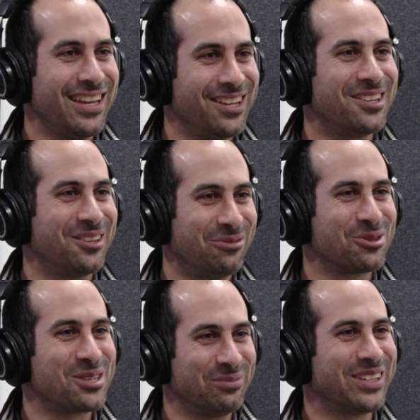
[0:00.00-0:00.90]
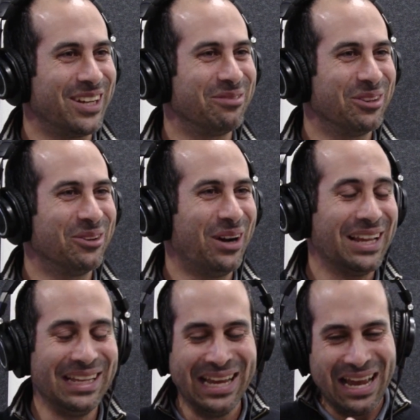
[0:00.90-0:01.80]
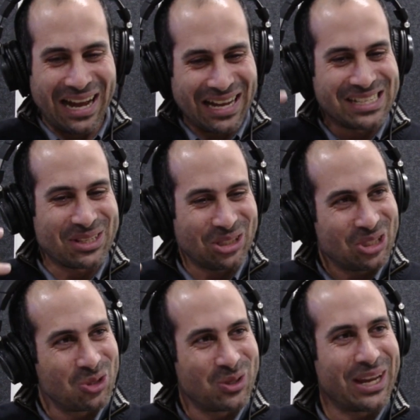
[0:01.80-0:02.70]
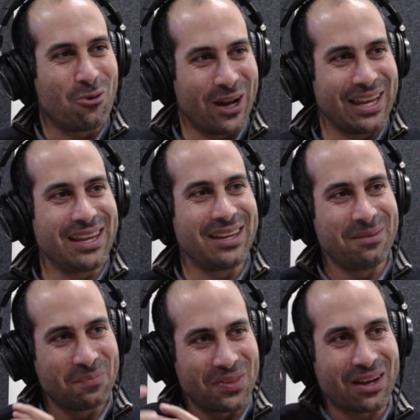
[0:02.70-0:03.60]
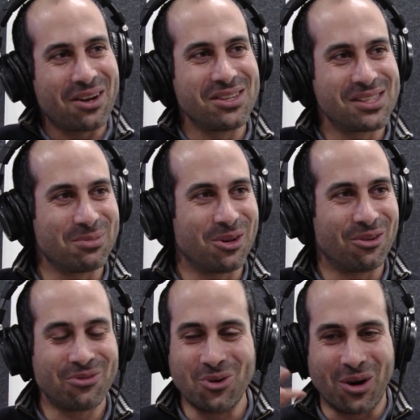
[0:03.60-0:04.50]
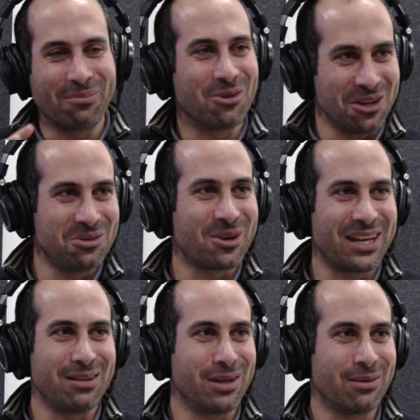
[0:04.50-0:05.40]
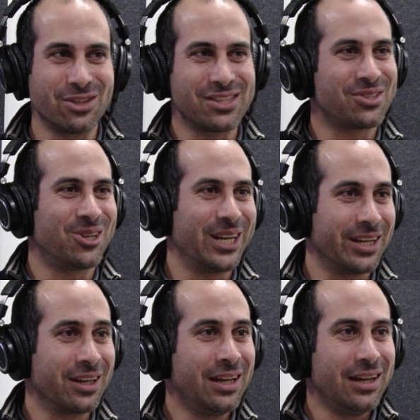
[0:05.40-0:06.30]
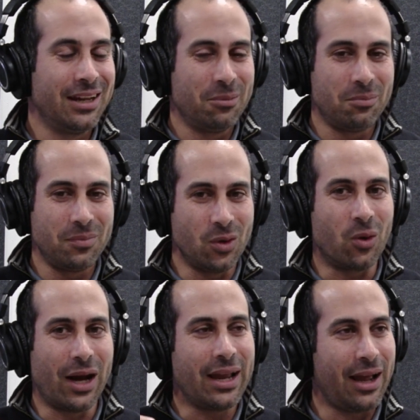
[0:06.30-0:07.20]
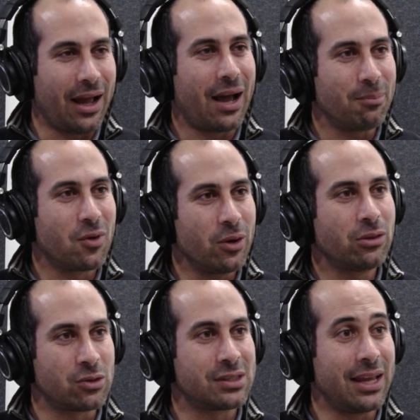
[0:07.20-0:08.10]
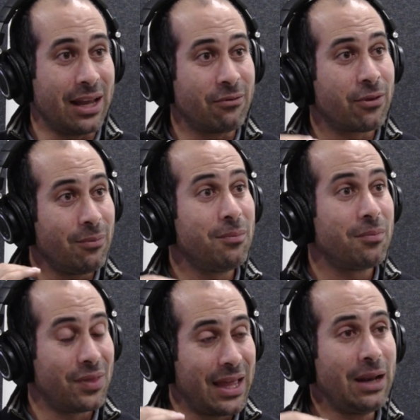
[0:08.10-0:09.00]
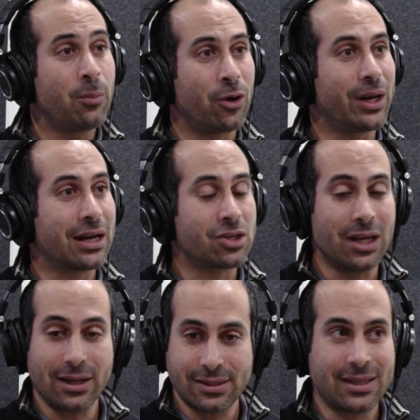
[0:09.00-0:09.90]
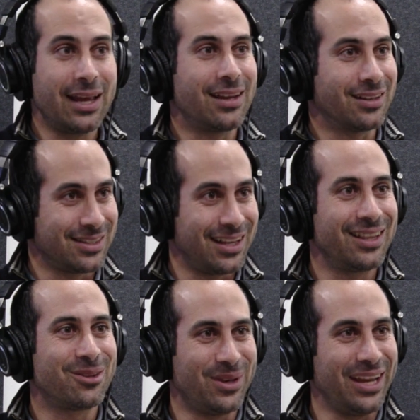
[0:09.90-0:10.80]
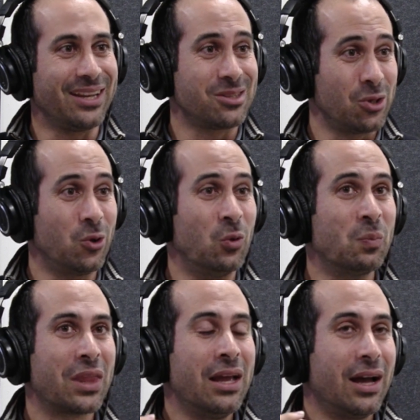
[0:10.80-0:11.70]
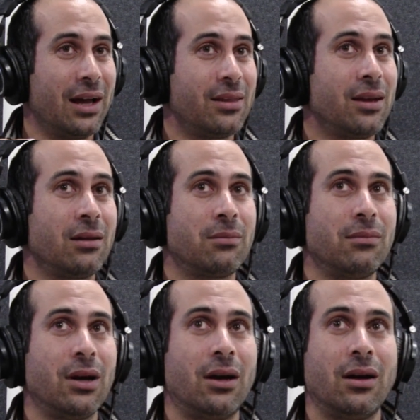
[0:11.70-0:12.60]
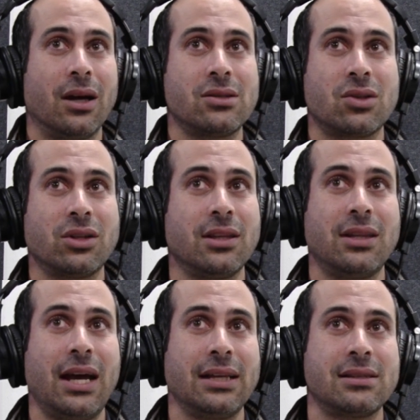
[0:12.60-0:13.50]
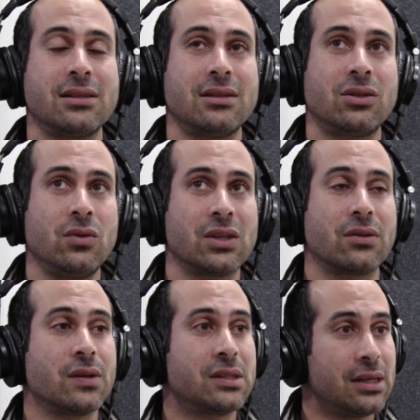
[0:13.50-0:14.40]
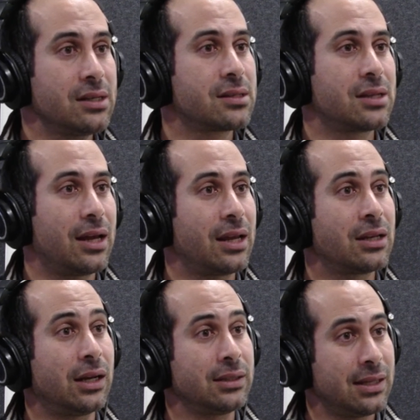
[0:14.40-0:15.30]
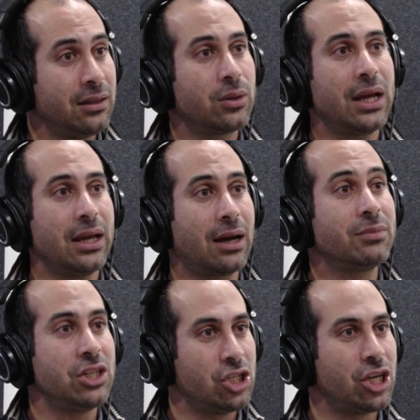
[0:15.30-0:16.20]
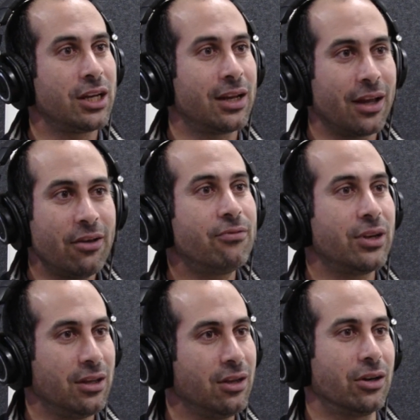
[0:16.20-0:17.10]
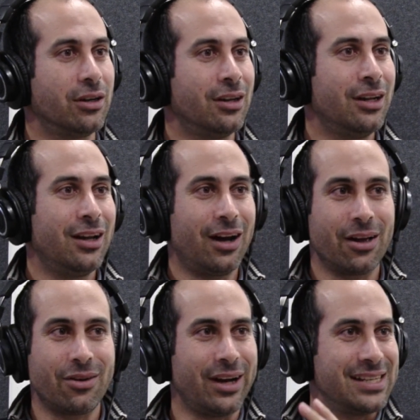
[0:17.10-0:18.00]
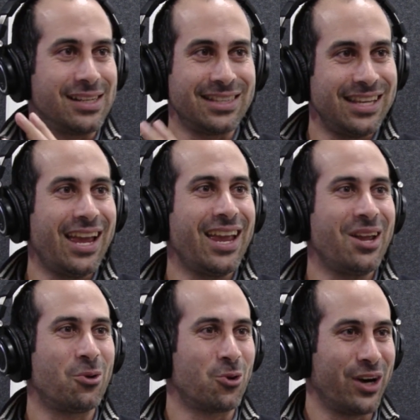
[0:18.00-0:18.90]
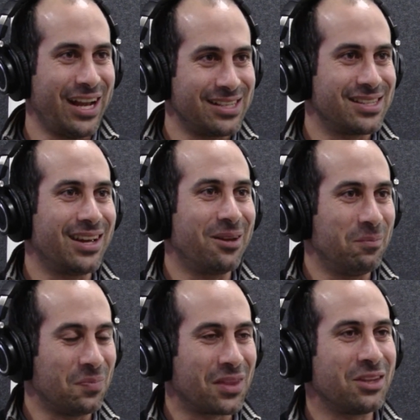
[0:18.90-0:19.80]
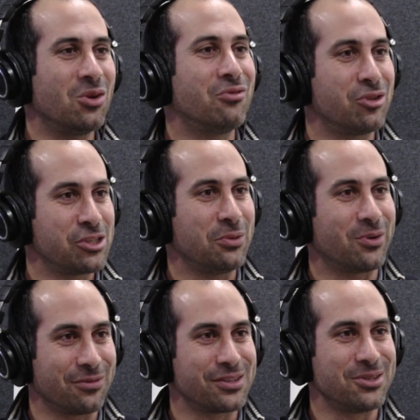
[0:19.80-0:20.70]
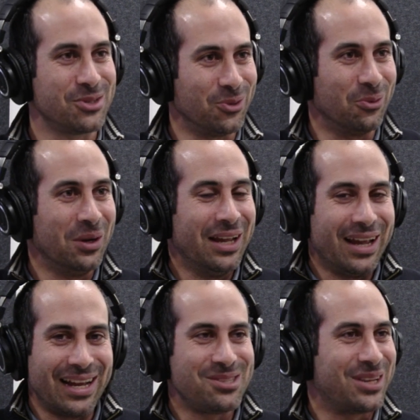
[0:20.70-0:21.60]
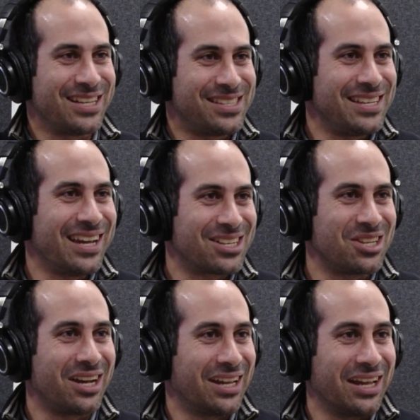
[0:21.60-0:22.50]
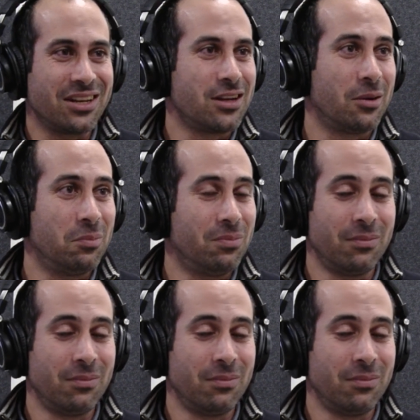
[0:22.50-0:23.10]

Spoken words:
here for some time. I started to take away the concept of, no, I'm going to academia, I'm just trying. No, I'm going to stay. And from that point, actually, I stayed until today. So I think I started that 2006, and until today, I'm teaching every year, either as a TA or as university professor. So as you can see, actually, I ended up